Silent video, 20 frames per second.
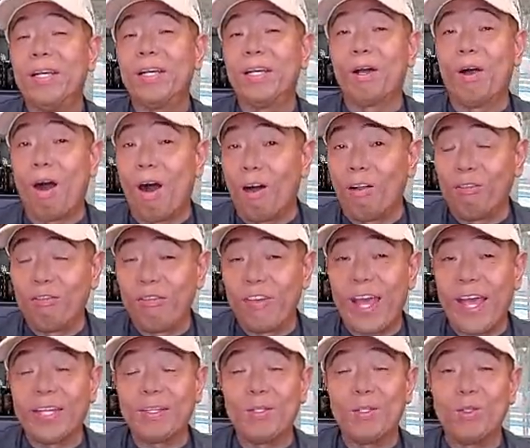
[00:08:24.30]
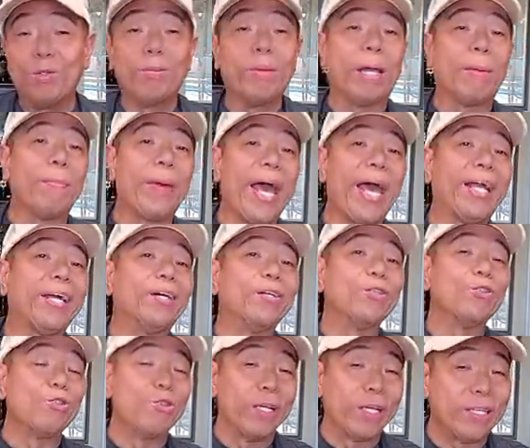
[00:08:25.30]
caul fat to my bag
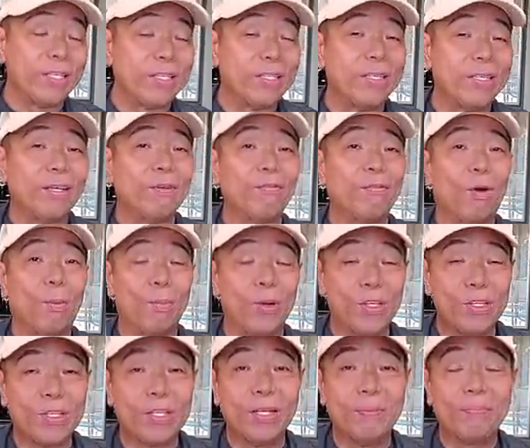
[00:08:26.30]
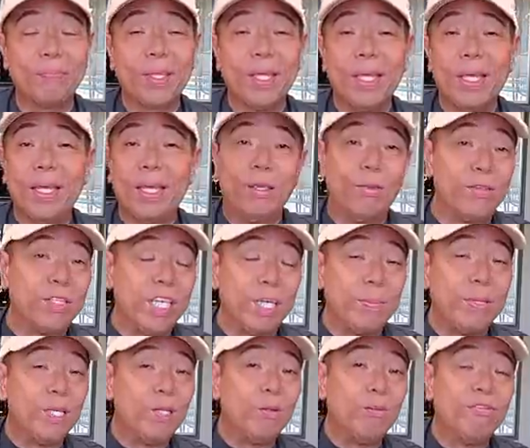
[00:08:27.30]
of tricks for brisket. You see
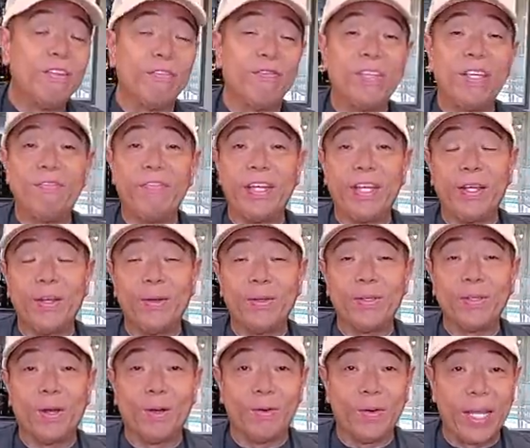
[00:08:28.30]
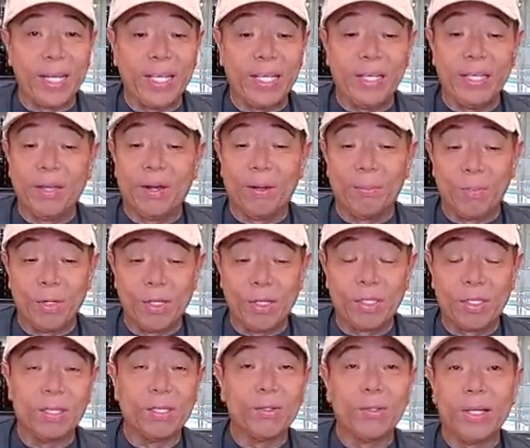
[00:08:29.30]
me do 50 videos already on
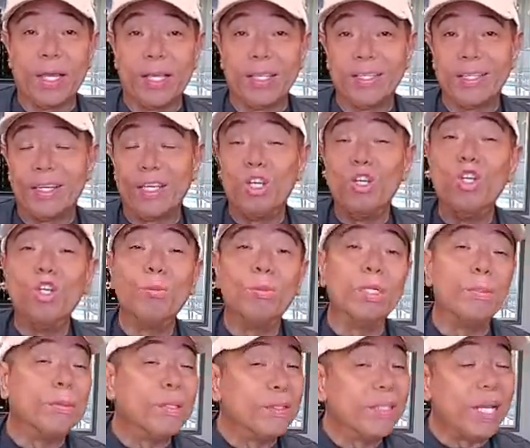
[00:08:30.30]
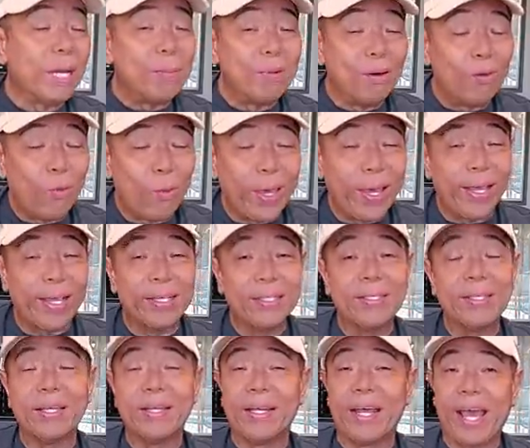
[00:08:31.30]
brisket, so there is an innumerable number of
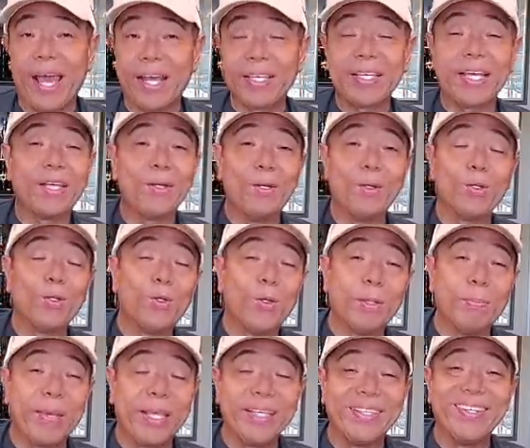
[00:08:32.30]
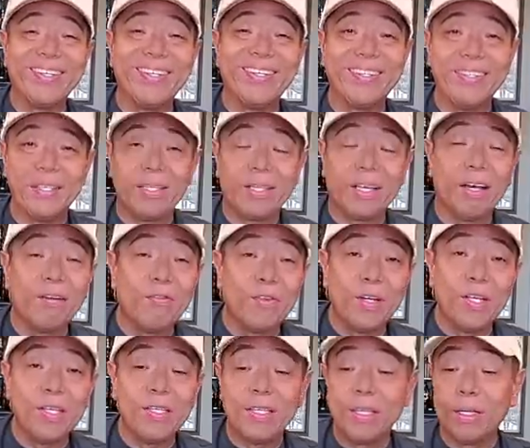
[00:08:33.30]
ways. And as I go through and make these
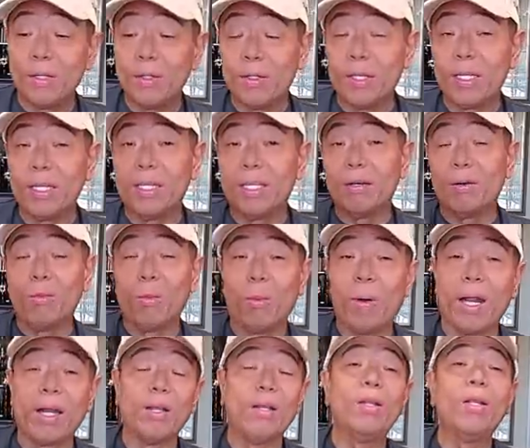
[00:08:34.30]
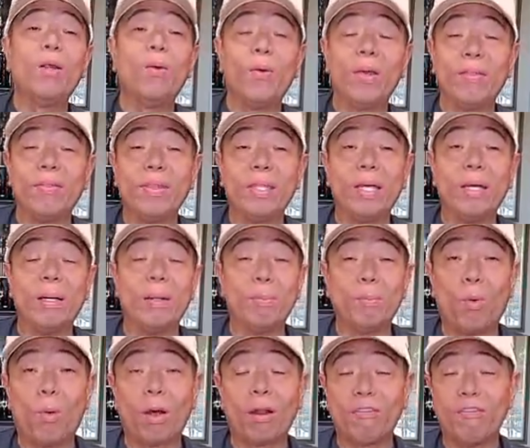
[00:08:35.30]
discoveries, including the one with the
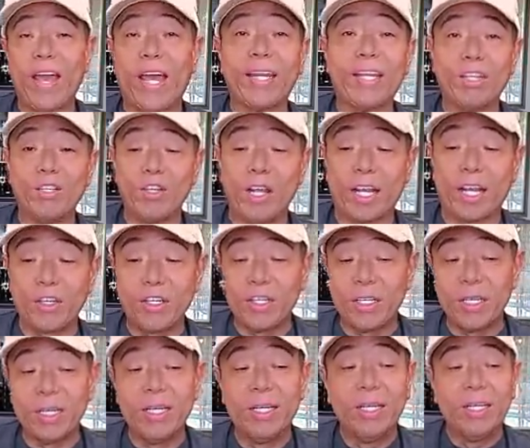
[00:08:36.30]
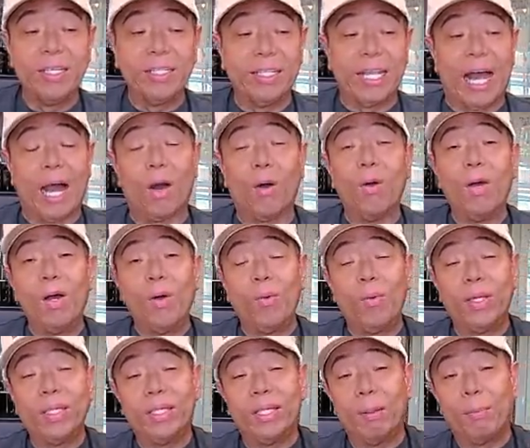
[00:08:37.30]
pork fat injection, now
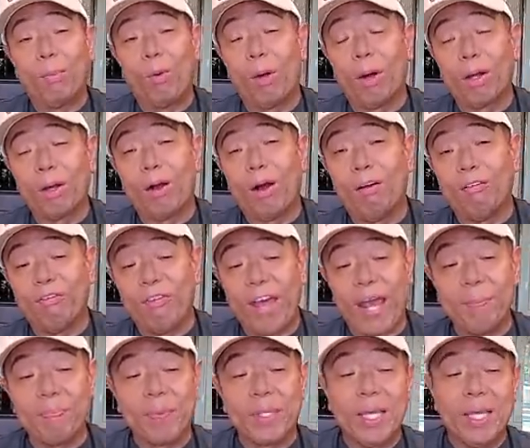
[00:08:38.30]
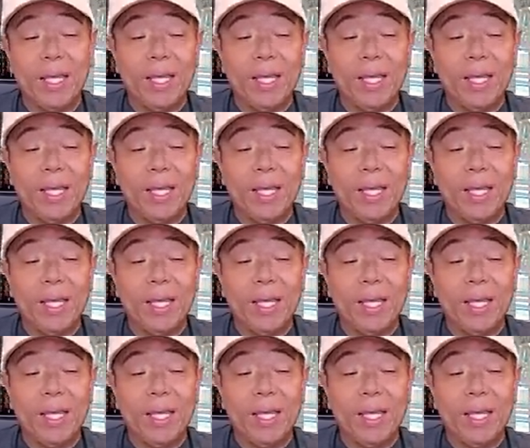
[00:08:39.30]
with the pork caul fat,